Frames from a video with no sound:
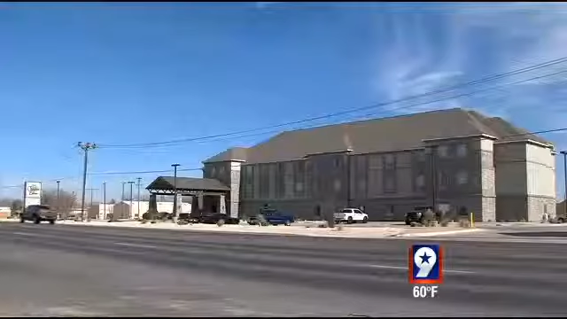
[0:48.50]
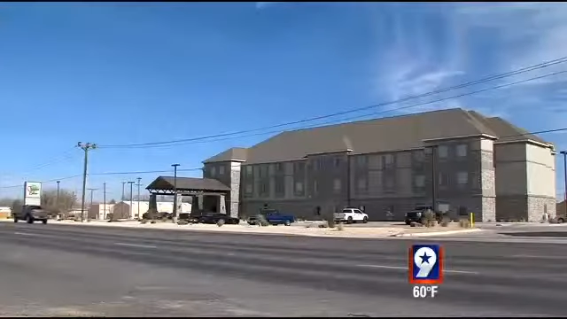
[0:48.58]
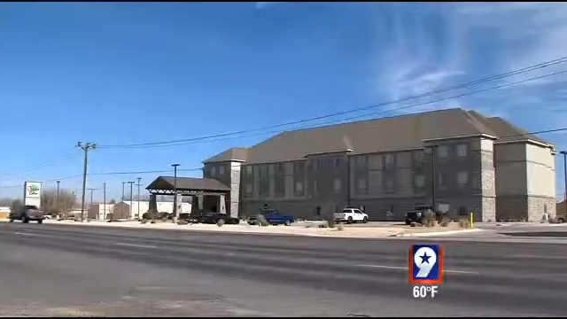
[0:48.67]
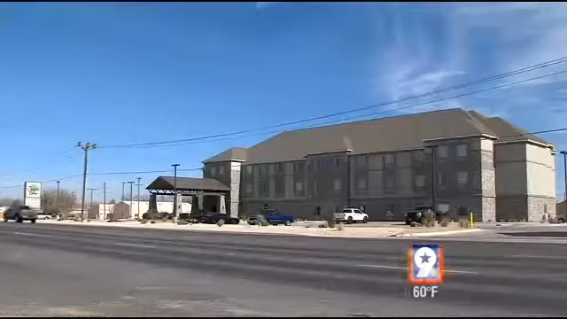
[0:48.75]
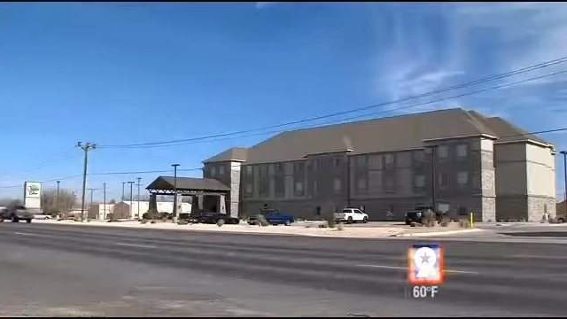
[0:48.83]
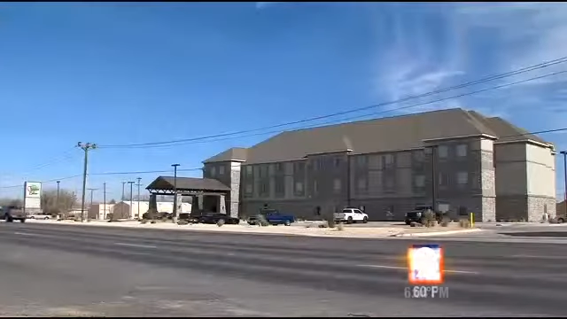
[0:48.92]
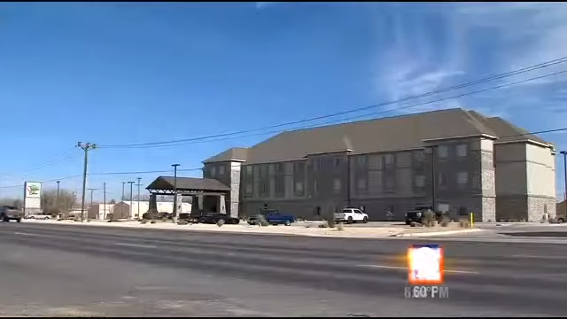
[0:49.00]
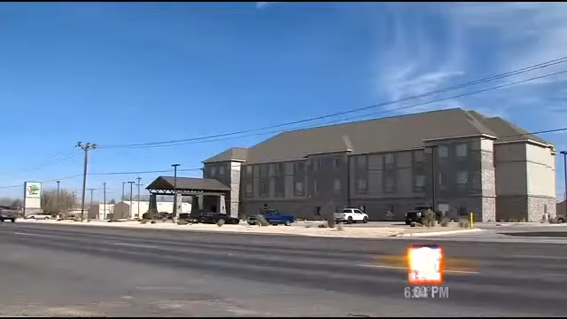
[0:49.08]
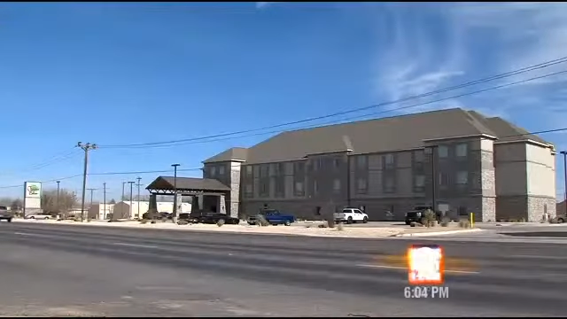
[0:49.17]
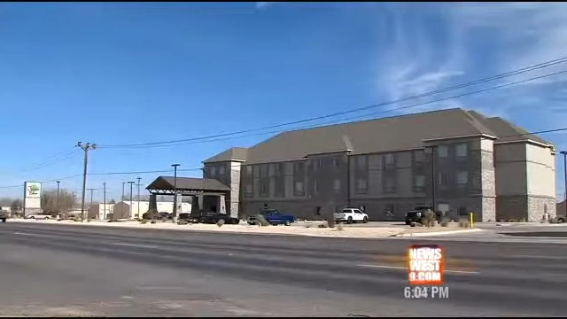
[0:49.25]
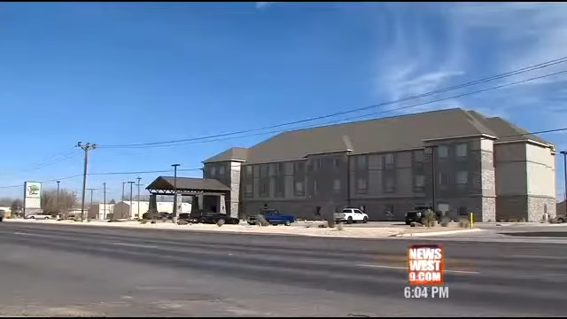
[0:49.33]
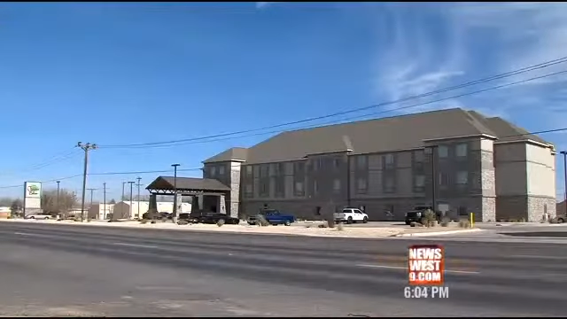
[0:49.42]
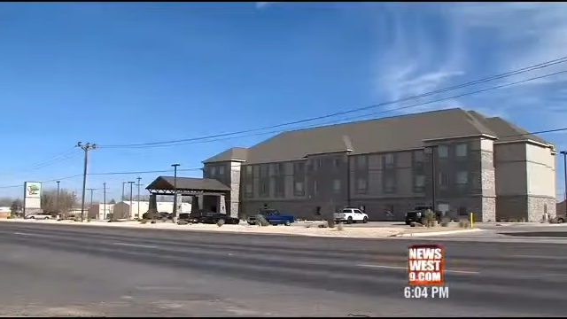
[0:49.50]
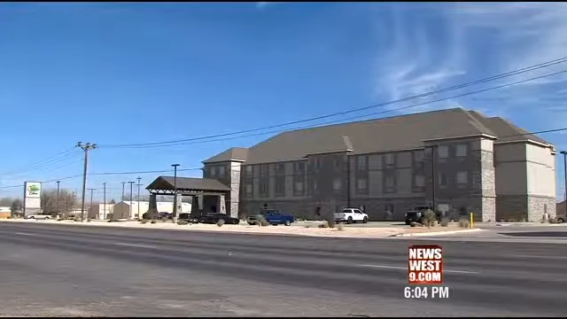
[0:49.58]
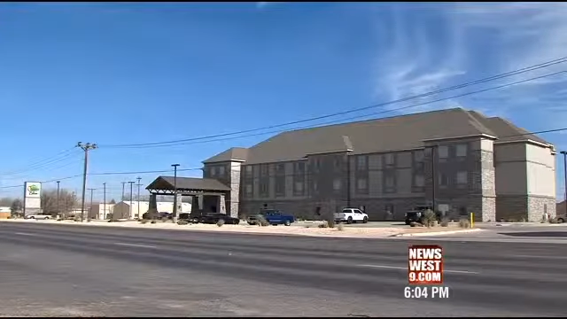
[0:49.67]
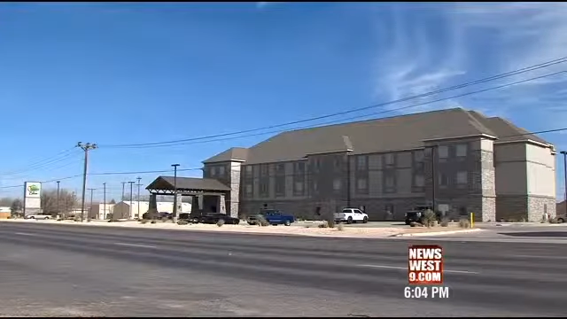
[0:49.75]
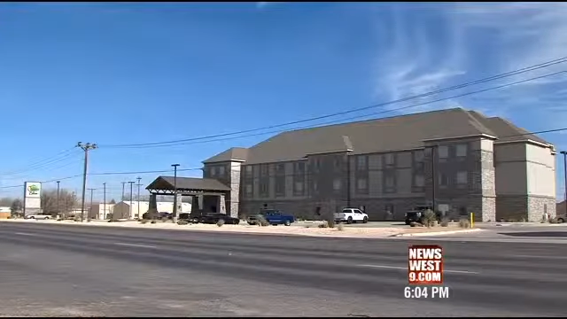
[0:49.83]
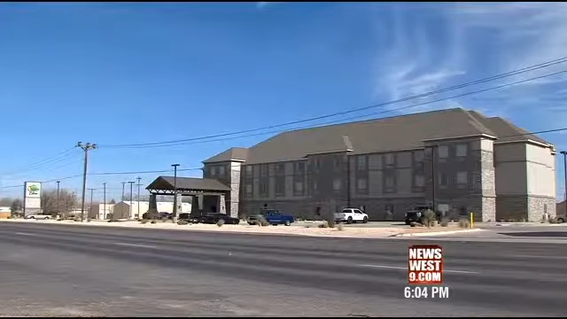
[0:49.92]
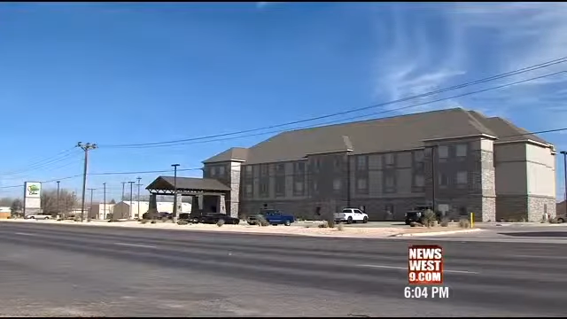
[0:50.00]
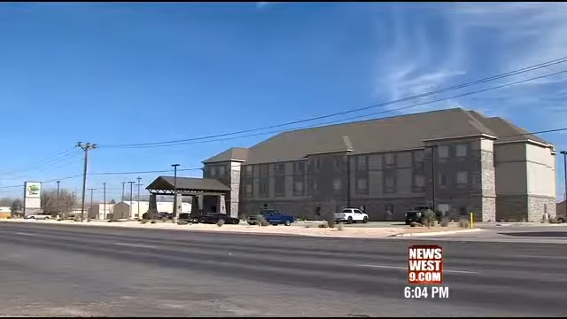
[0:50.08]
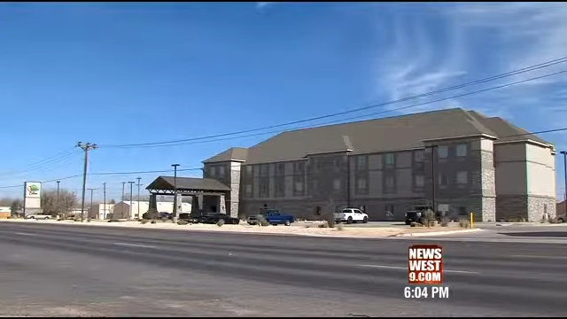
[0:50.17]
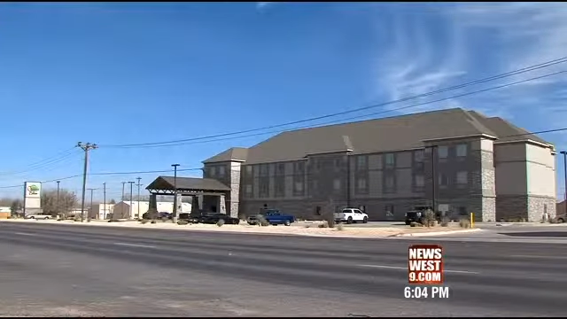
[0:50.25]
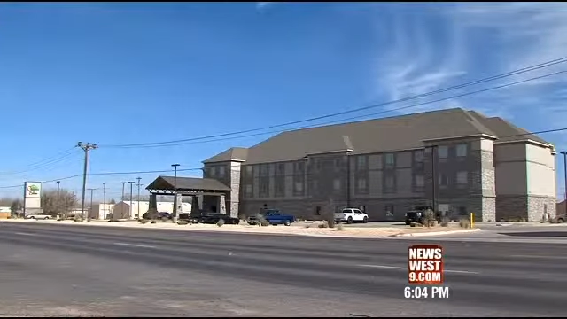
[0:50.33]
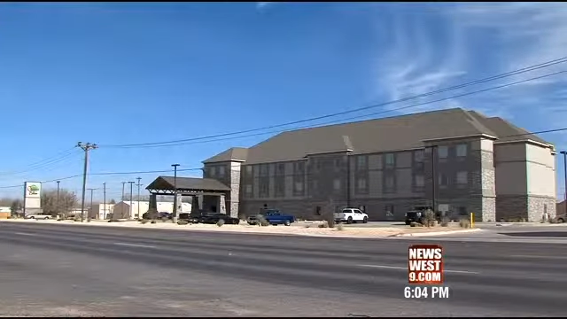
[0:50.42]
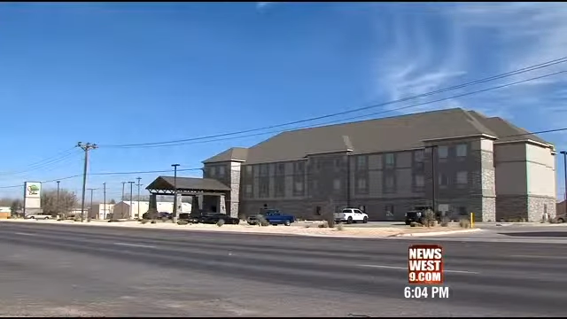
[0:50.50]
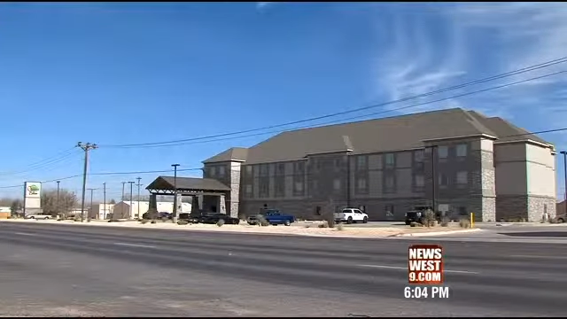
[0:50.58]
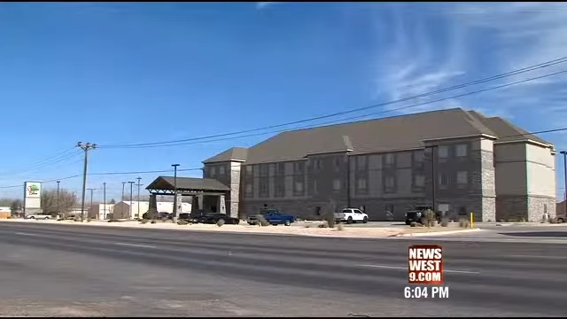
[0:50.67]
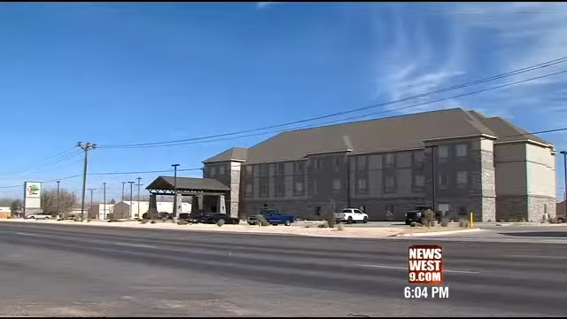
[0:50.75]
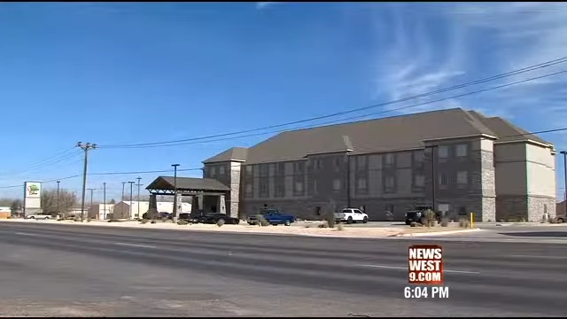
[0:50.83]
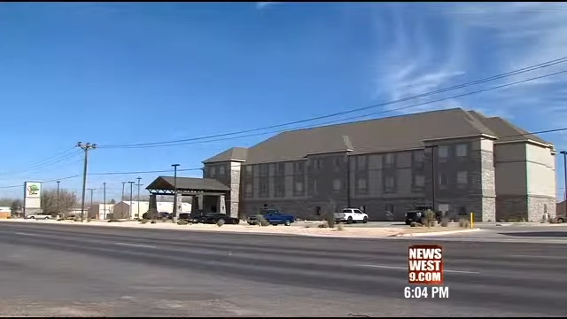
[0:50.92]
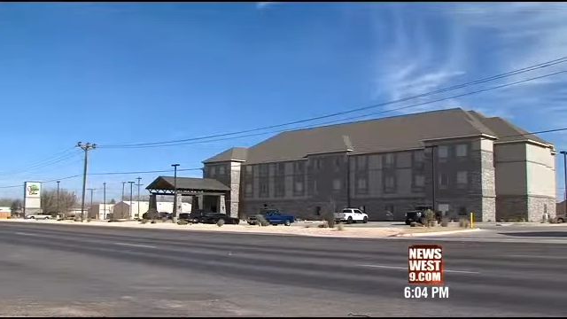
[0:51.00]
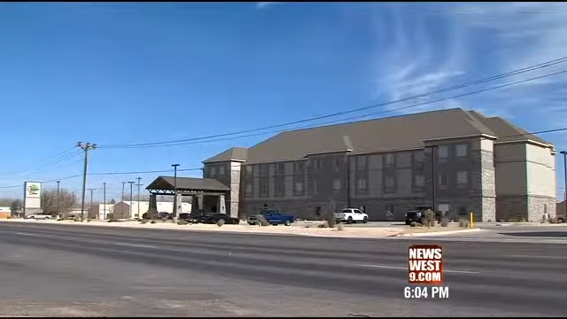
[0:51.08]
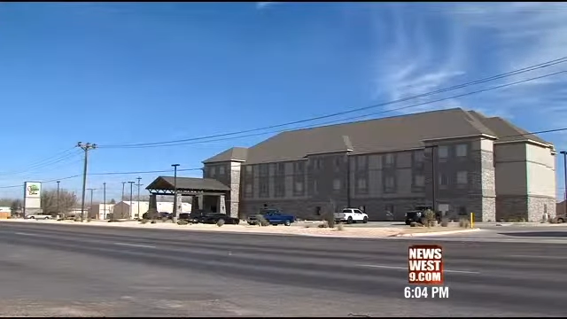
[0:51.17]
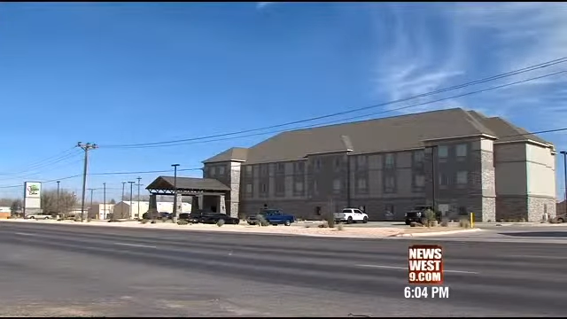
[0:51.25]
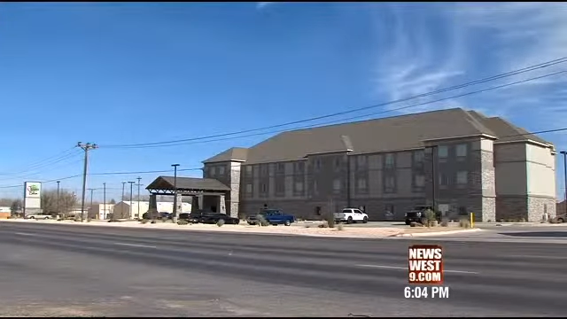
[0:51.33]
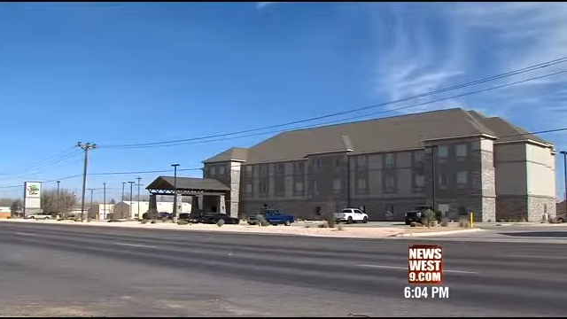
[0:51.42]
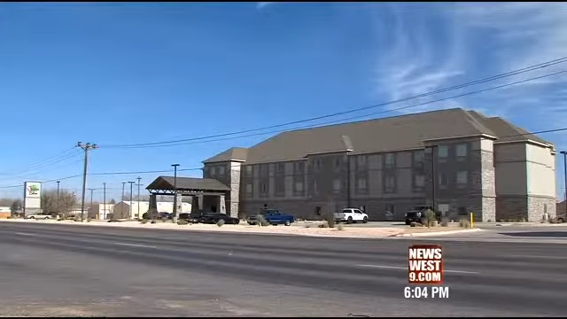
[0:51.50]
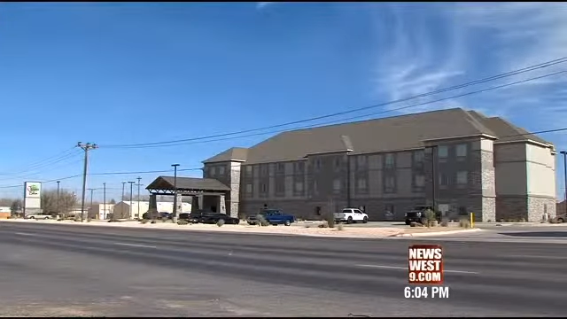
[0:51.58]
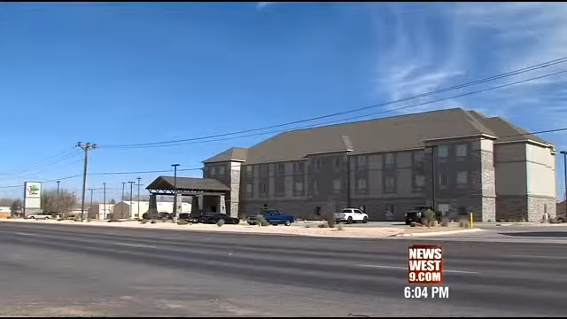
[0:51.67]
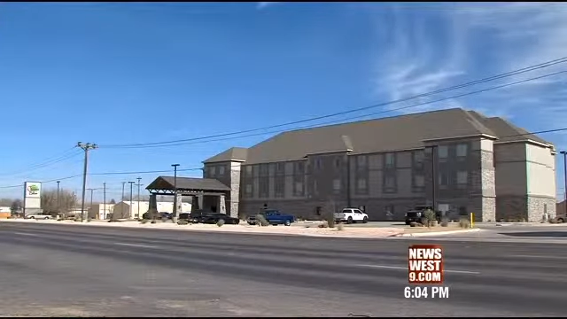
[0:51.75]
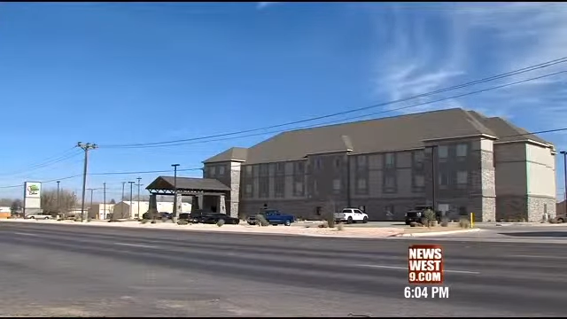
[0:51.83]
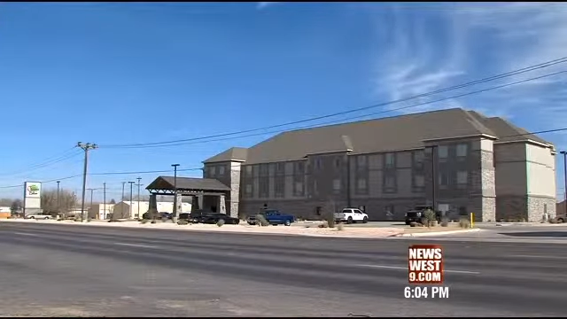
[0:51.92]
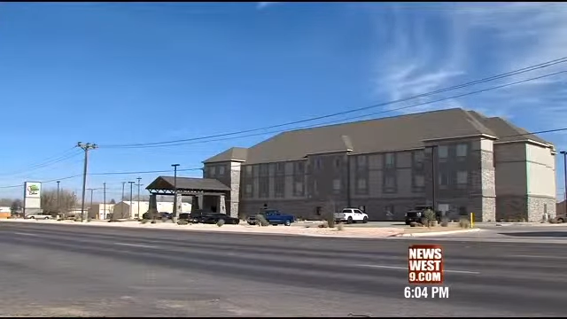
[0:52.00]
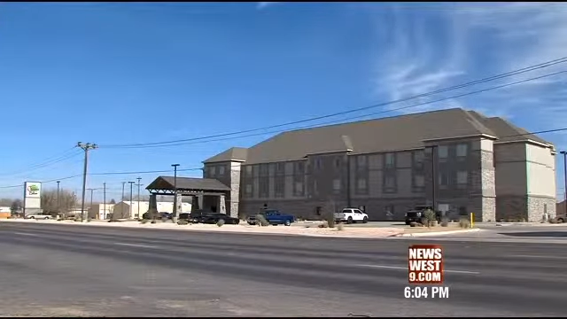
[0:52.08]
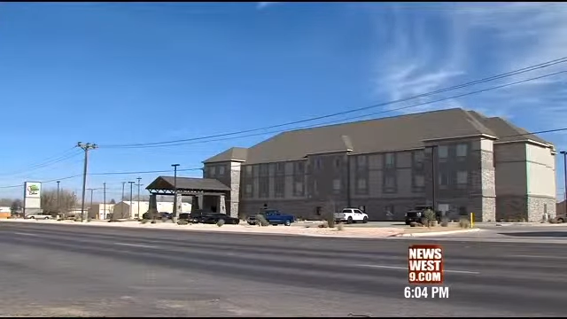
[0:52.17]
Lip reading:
Nobody's mouth can be seen.